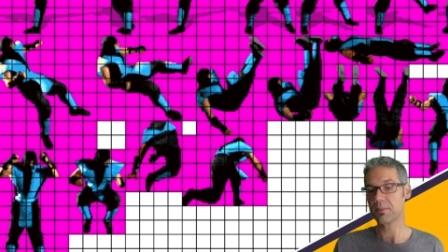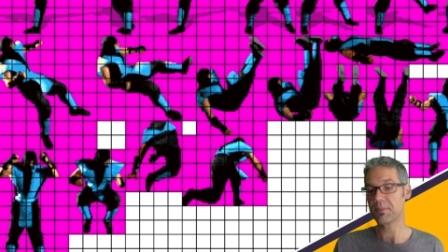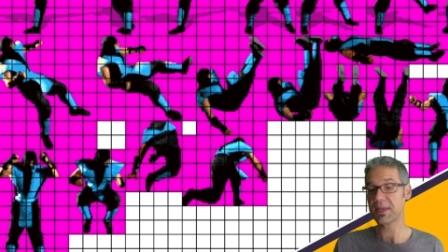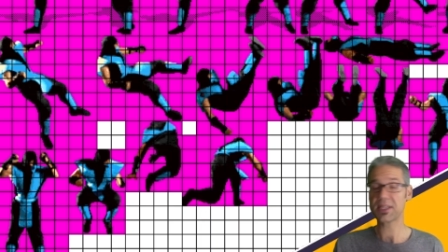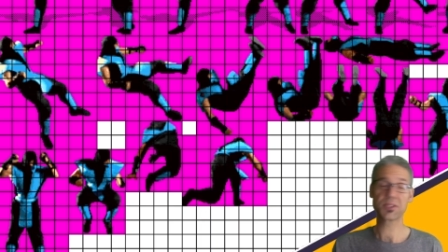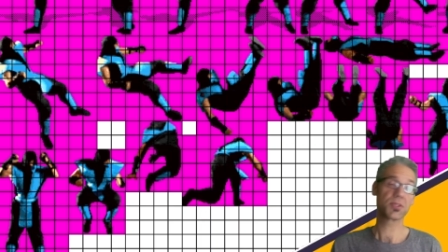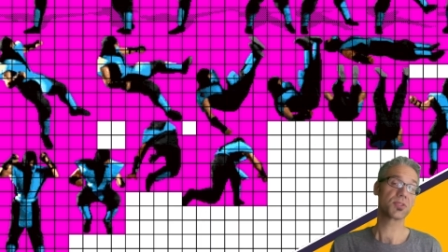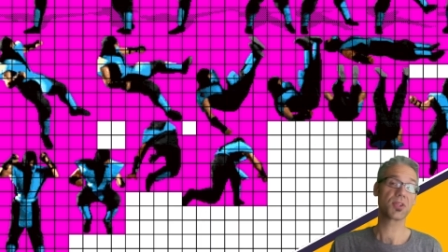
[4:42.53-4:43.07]

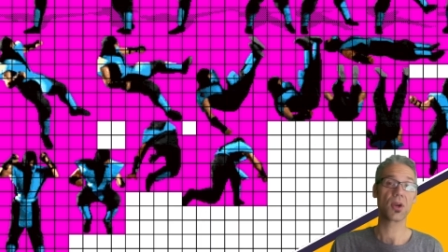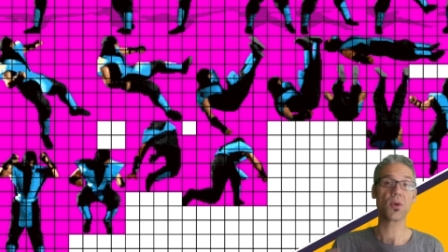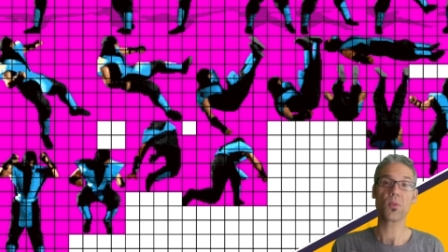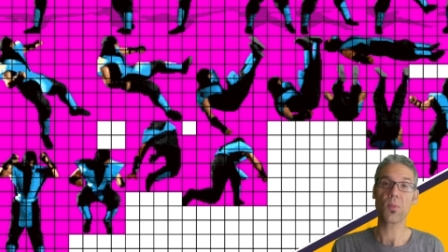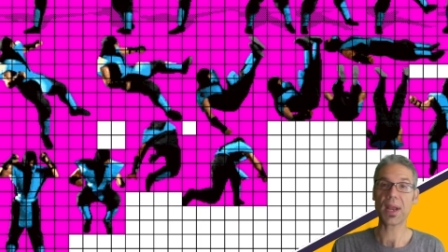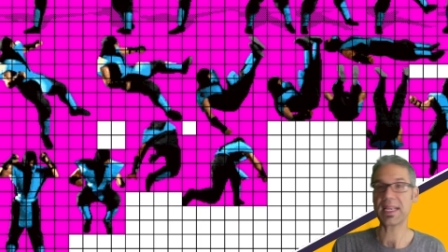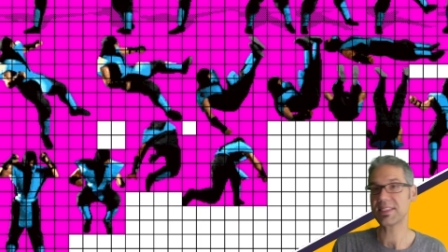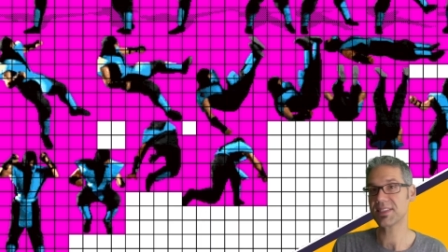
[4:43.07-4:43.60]
pixels
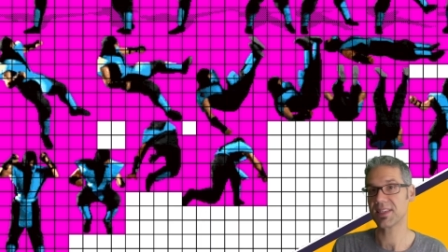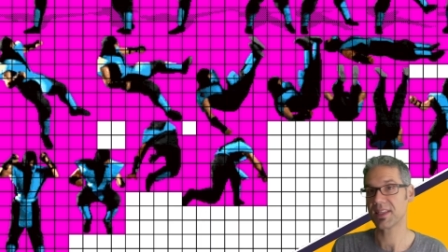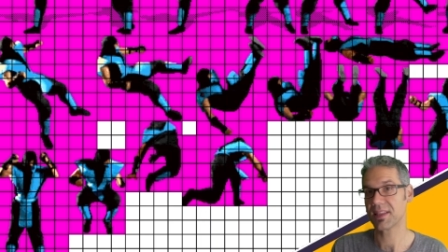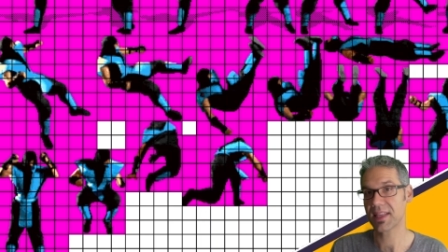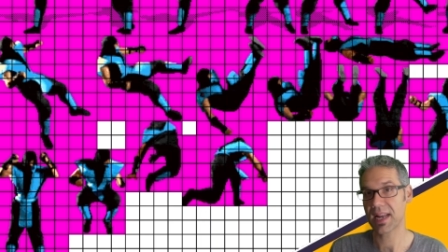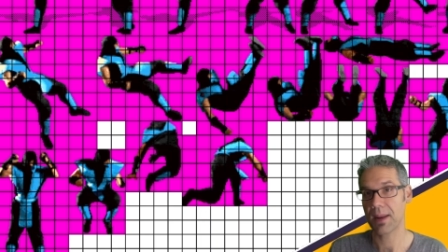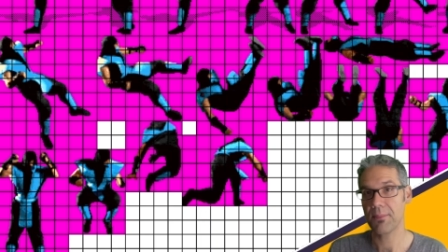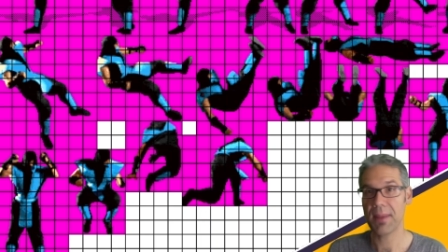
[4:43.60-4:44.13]
aren't
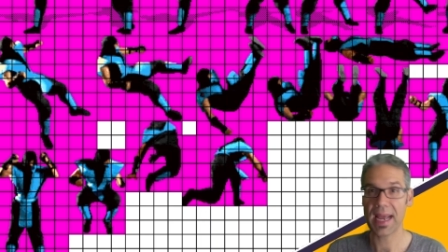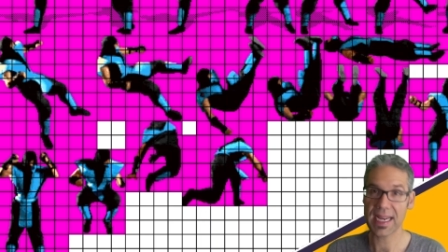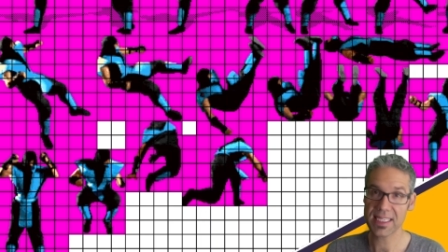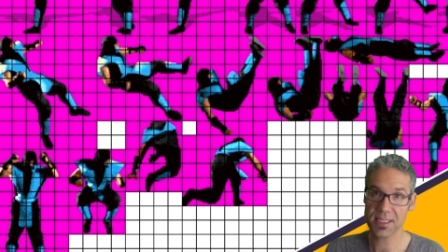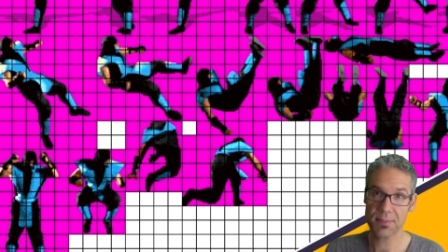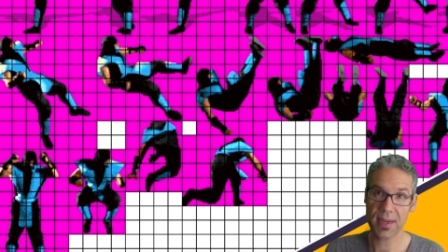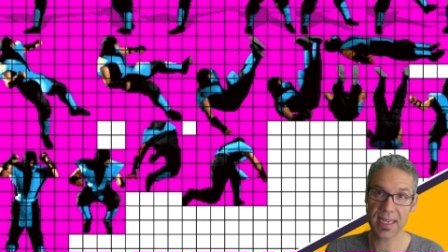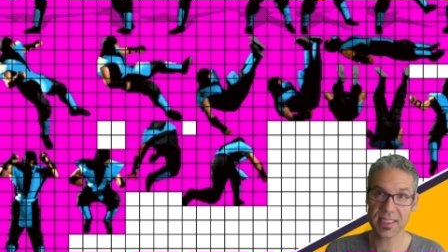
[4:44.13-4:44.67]
wasted, that I'm
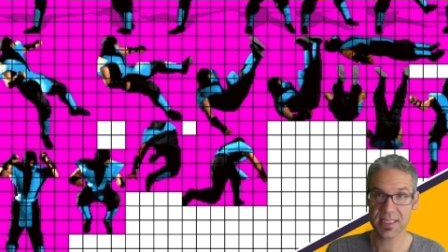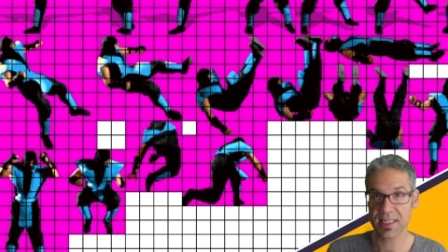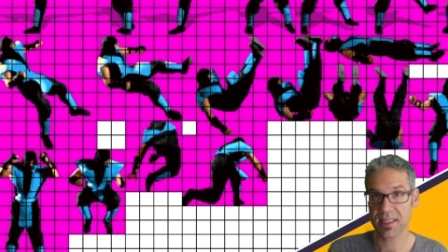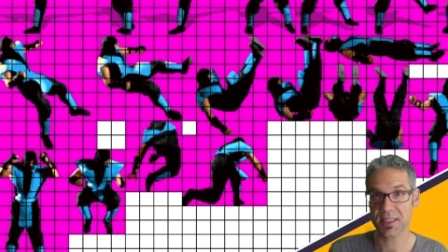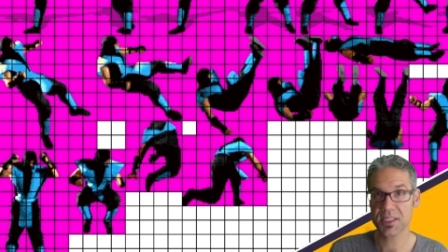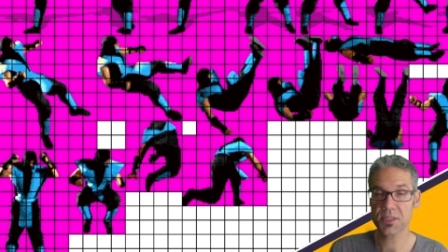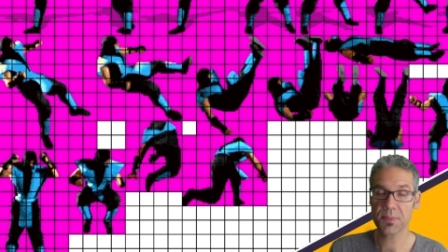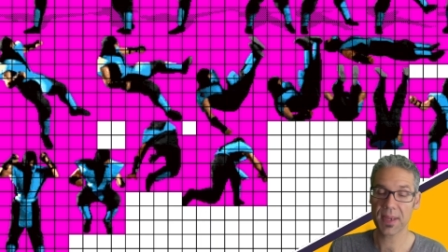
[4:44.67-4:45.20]
maximizing
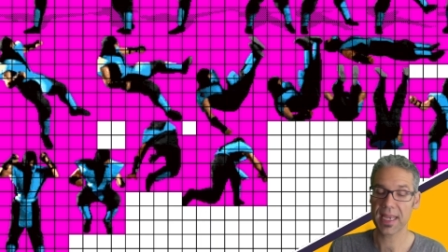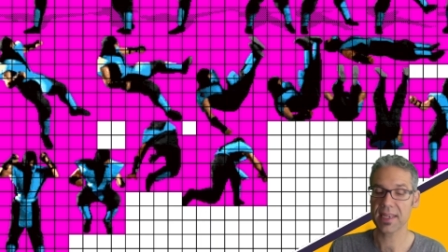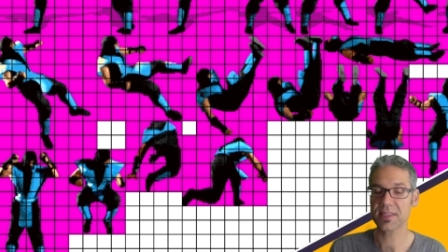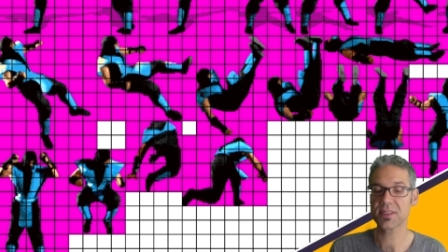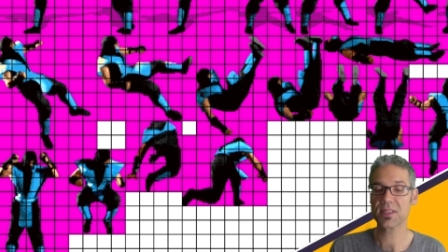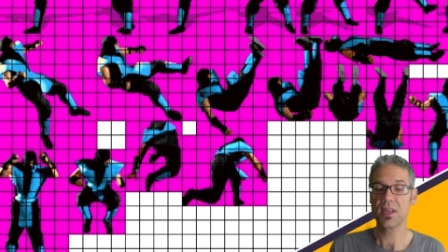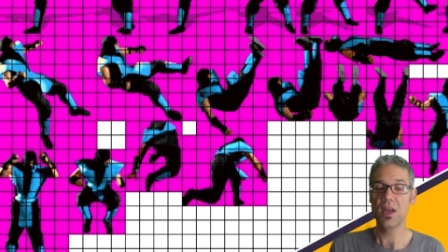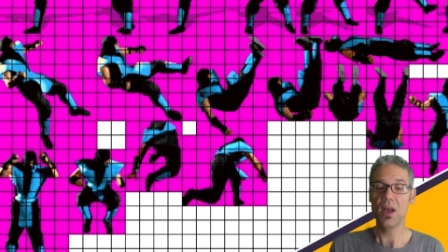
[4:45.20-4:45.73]
the
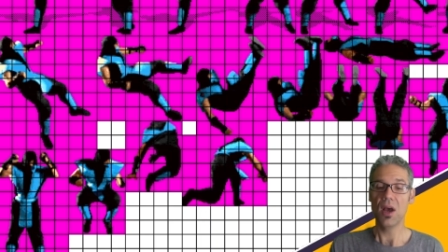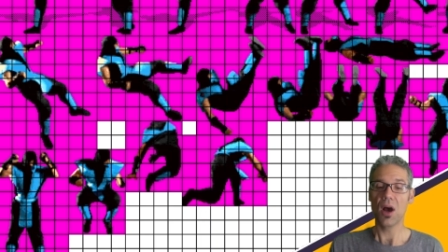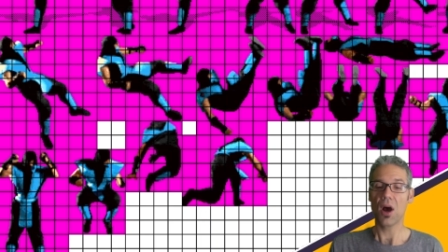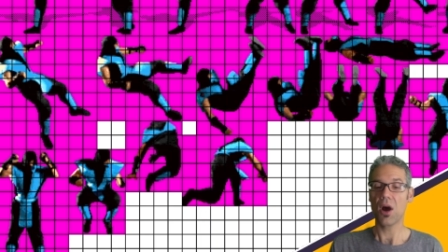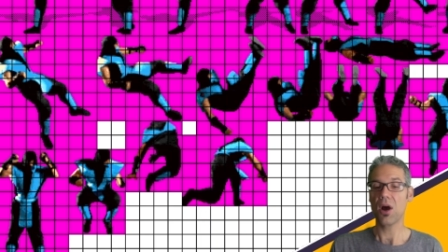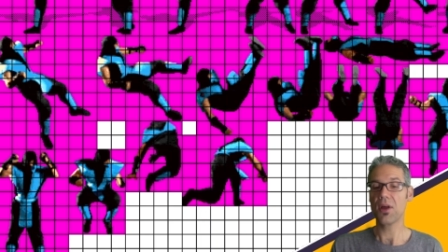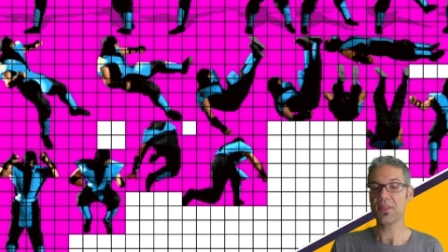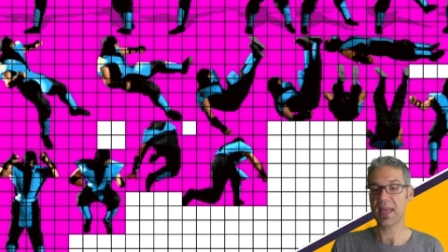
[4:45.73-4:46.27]
space
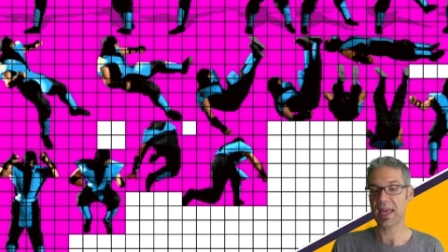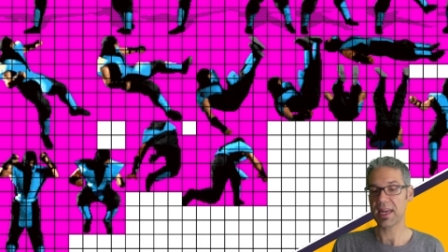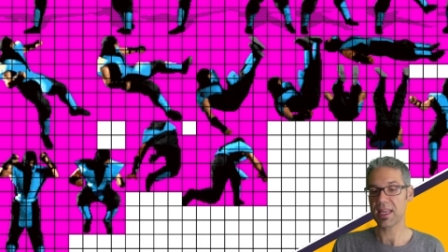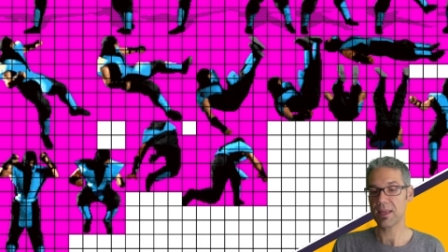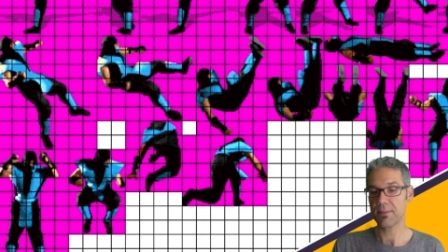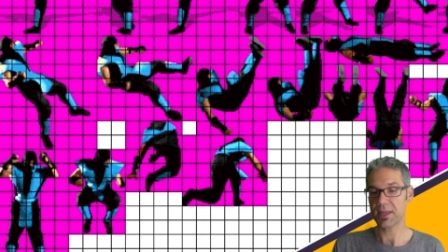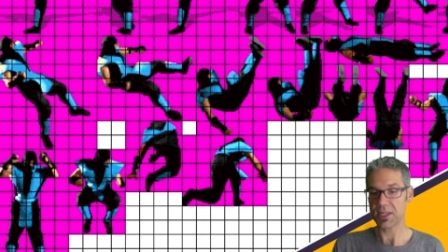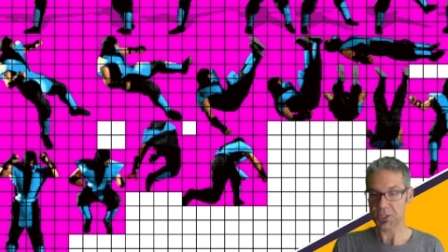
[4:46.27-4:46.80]
on that
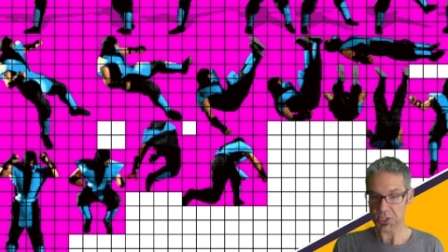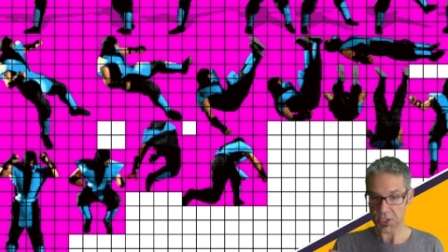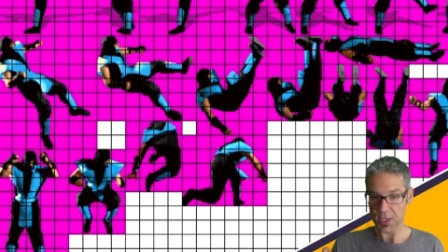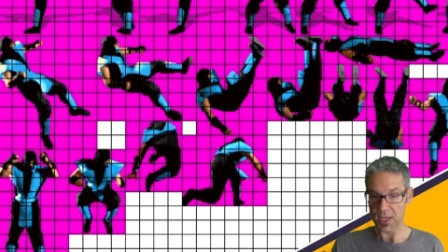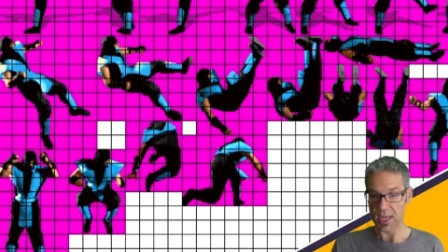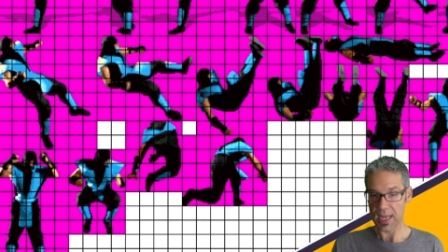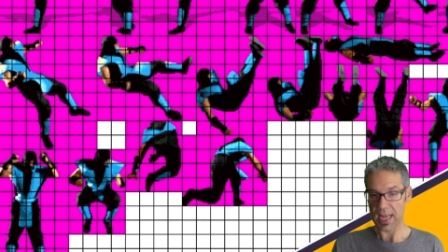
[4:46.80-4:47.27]
image.